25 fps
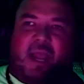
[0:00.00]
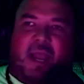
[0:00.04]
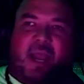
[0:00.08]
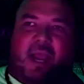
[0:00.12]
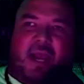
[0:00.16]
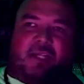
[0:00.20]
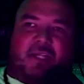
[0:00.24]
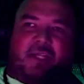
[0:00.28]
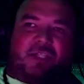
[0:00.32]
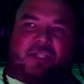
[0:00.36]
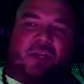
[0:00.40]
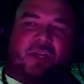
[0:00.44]

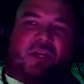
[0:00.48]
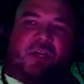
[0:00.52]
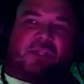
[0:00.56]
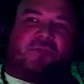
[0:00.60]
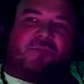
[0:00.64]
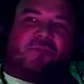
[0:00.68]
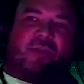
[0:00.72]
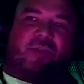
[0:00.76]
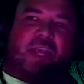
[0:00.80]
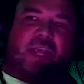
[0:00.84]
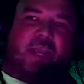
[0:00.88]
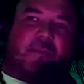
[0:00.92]
And as long
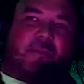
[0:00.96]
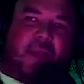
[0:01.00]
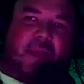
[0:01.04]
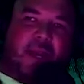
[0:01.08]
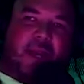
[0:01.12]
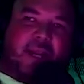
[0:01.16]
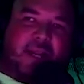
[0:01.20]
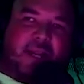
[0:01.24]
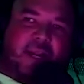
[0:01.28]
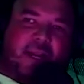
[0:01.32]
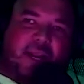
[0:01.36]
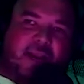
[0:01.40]
as we keep
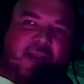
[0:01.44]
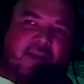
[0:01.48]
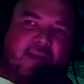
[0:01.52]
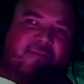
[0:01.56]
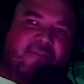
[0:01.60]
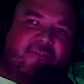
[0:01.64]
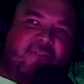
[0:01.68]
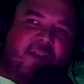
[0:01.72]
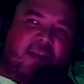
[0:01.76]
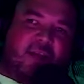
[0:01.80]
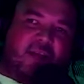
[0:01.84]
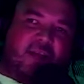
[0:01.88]
getting an
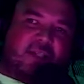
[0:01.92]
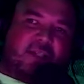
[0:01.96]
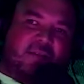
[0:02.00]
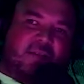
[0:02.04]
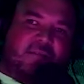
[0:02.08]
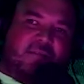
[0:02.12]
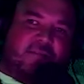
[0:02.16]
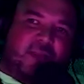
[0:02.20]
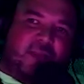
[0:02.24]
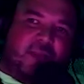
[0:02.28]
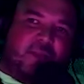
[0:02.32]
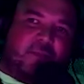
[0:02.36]
influx
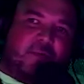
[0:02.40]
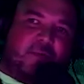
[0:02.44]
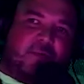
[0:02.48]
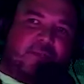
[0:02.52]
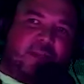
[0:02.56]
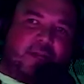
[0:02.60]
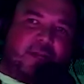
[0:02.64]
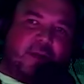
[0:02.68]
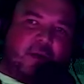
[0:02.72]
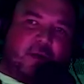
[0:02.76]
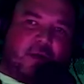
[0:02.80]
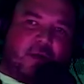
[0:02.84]
of people
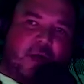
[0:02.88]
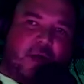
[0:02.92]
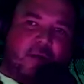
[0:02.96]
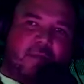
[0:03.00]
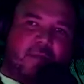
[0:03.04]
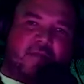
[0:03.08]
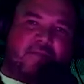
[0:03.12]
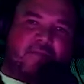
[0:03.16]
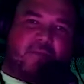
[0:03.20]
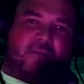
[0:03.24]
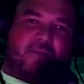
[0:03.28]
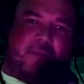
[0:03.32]
that are
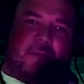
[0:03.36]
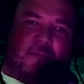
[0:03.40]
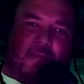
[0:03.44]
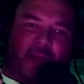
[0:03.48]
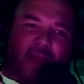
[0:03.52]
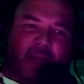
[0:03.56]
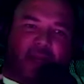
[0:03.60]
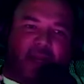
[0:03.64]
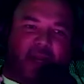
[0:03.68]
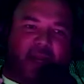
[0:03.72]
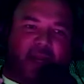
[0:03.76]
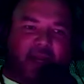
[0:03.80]
coming from the
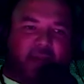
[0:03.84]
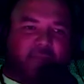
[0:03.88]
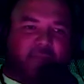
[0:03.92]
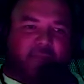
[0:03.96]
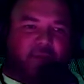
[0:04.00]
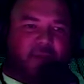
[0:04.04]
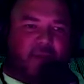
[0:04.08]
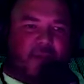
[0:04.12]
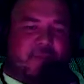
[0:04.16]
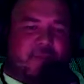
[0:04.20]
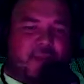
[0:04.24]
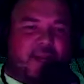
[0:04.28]
mainland,
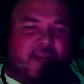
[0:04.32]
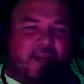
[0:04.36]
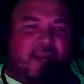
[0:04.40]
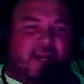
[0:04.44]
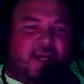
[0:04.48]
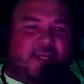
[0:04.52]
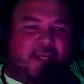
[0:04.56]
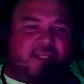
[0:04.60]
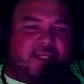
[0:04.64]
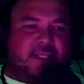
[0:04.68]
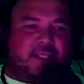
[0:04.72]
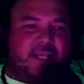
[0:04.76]
when the
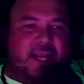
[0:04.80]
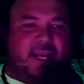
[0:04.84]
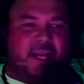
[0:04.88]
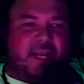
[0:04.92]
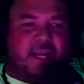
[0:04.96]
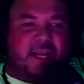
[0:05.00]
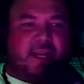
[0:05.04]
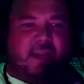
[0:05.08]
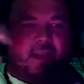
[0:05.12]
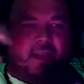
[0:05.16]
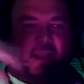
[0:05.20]
mainland is sending